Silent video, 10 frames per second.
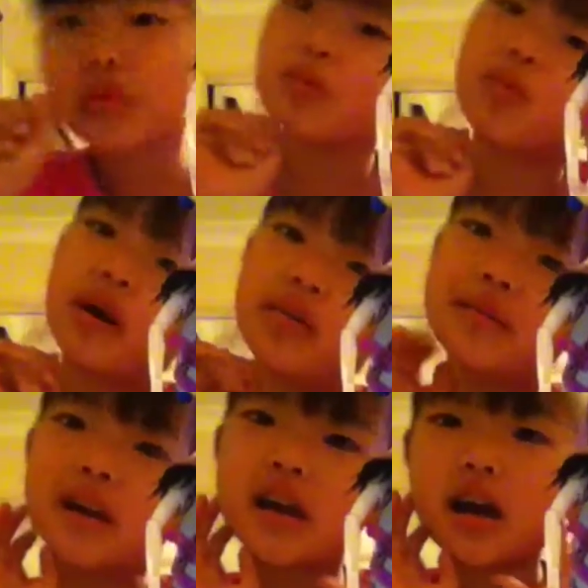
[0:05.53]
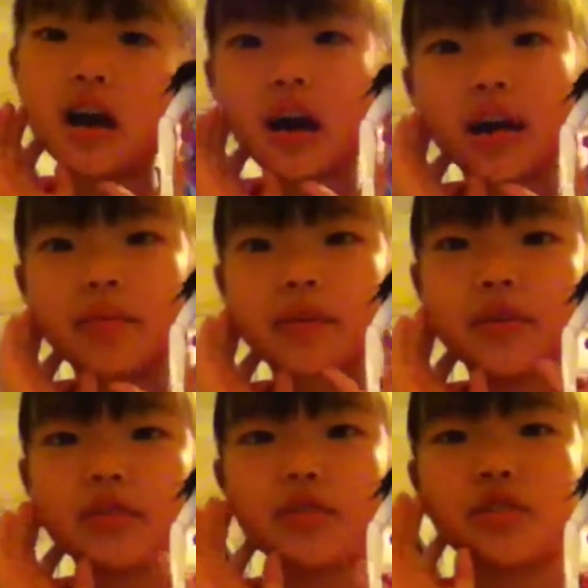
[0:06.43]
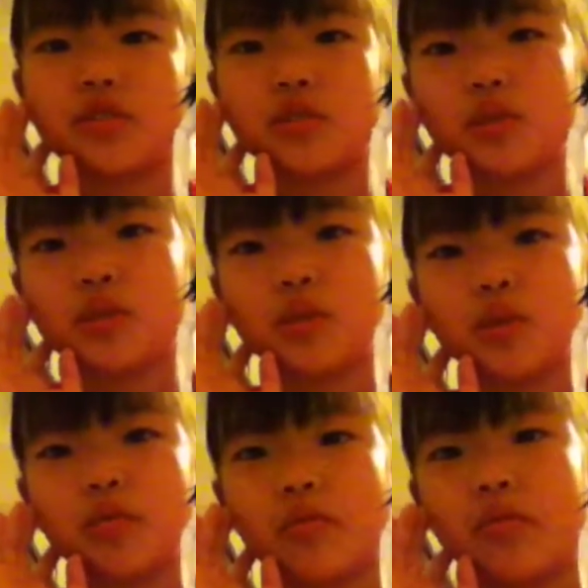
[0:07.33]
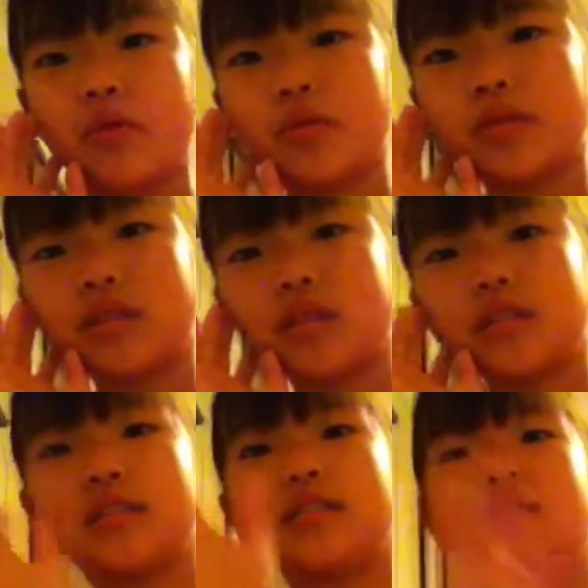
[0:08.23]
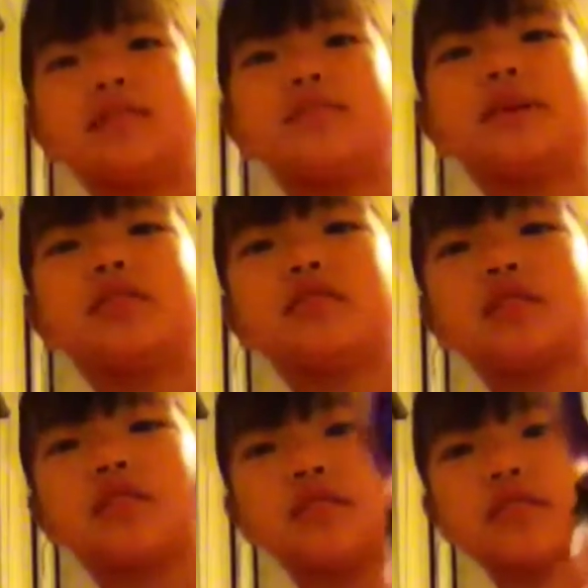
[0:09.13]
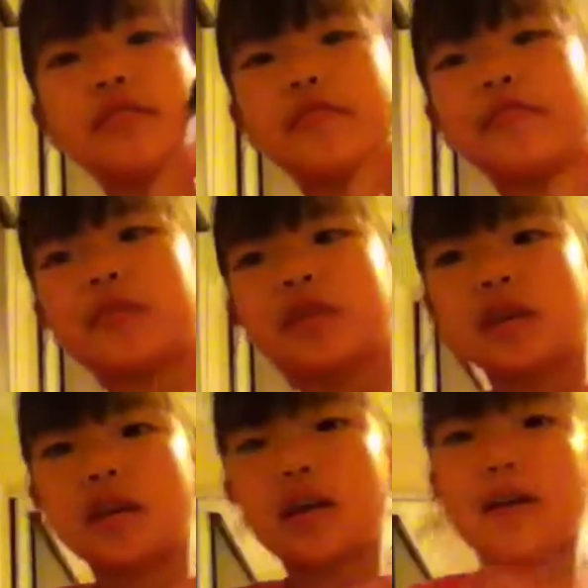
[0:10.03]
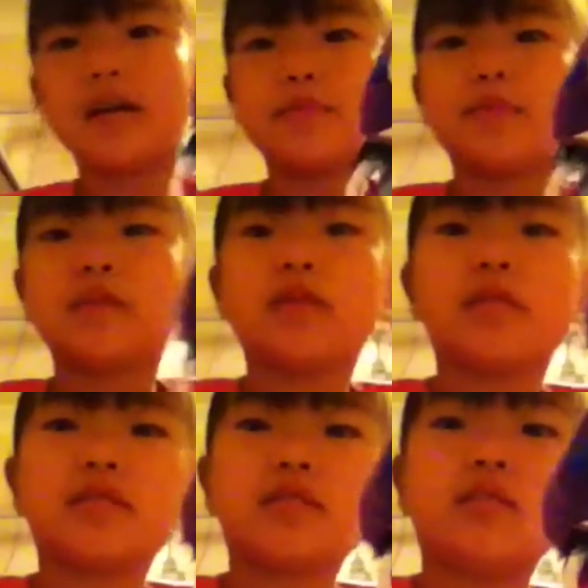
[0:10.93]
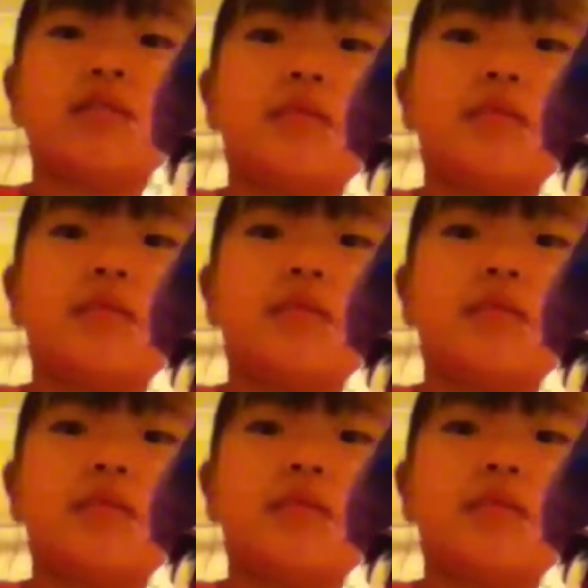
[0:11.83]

Well, I'm here to review Spectra. Um, so this is her